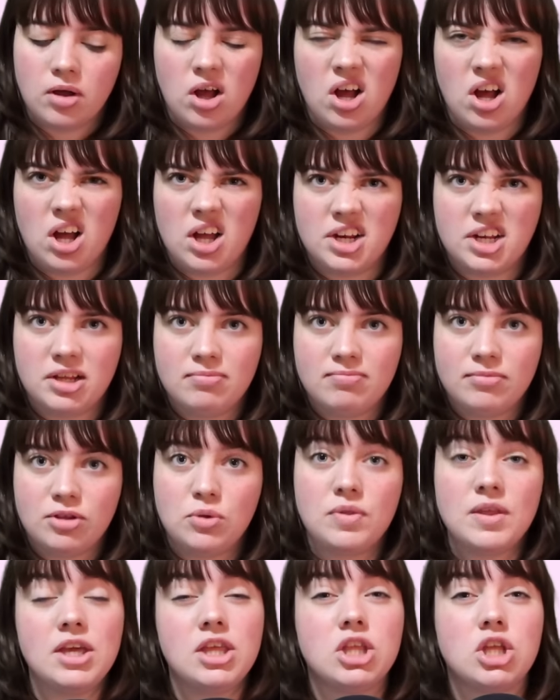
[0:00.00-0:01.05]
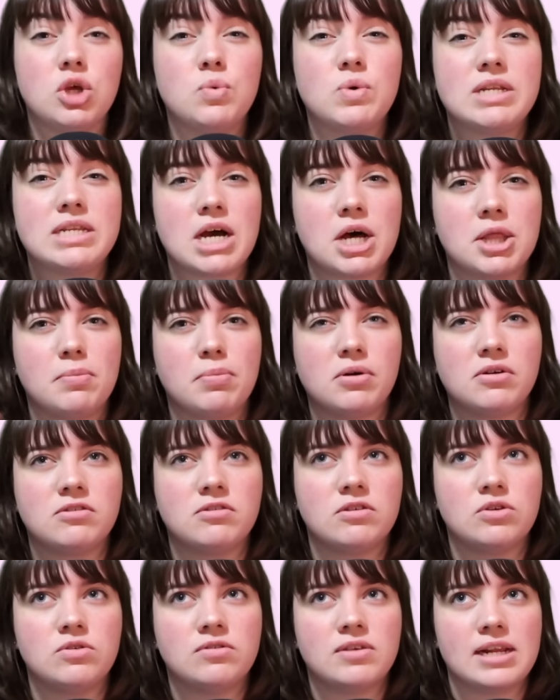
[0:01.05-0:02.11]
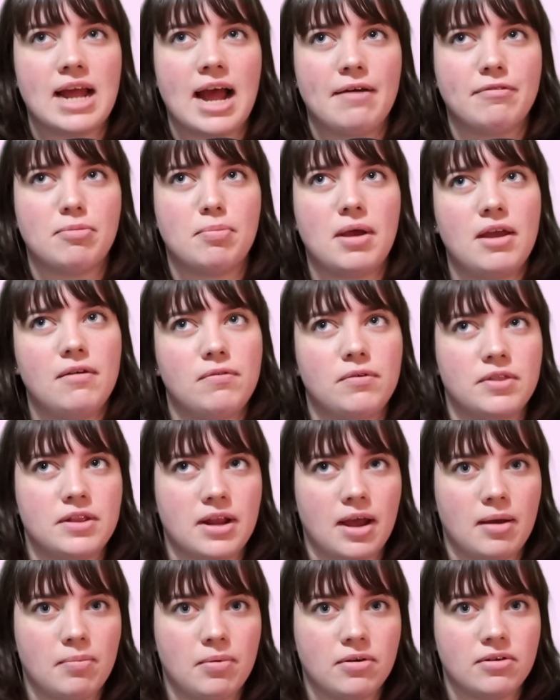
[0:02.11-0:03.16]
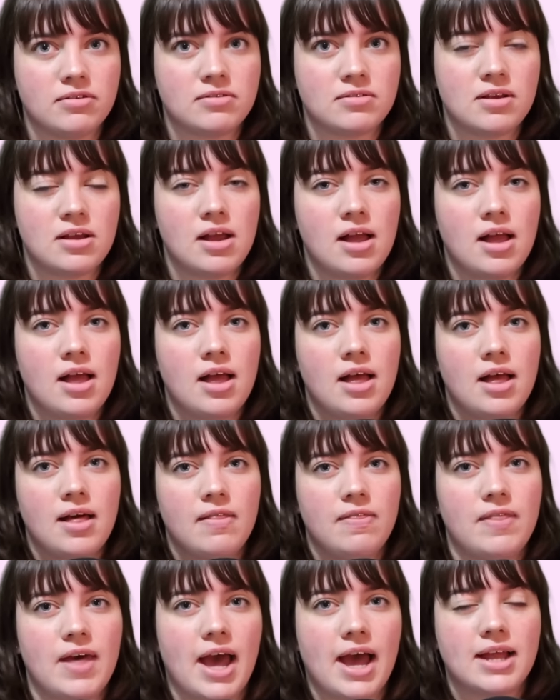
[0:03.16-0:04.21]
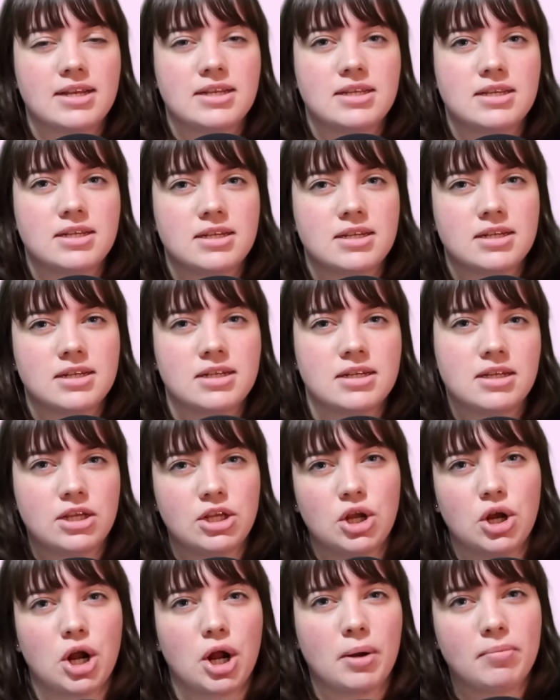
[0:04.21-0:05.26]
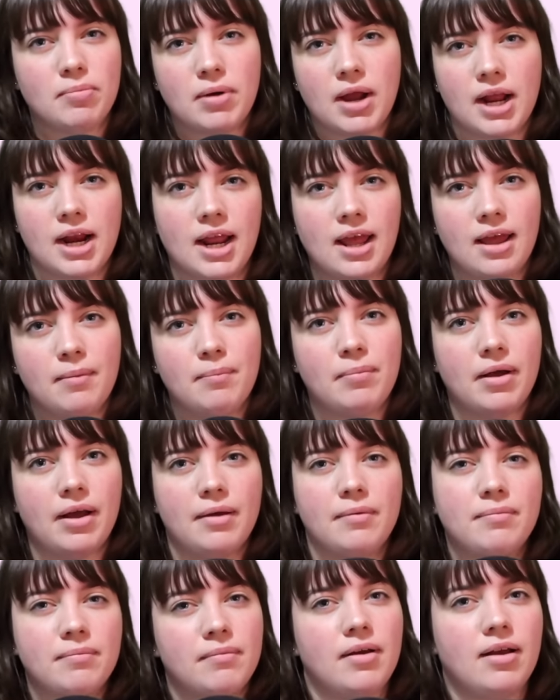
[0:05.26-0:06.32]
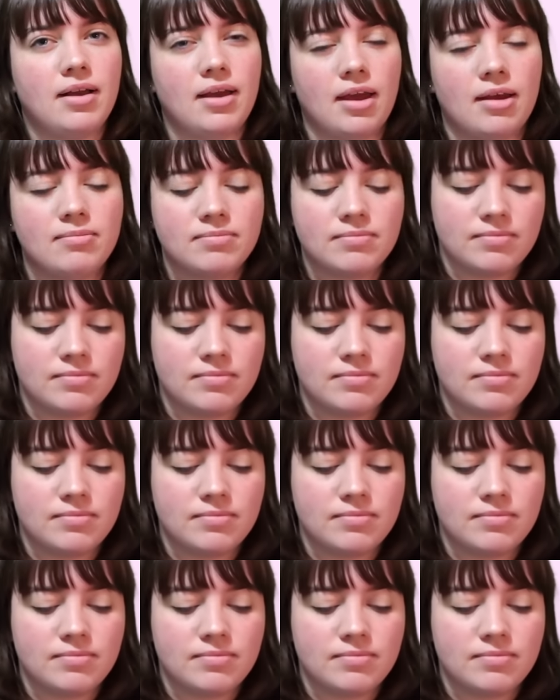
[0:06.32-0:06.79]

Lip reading: Odd. You'd think that you would tell the person who's gonna have to pay for the diapers that you're pregnant, but okay,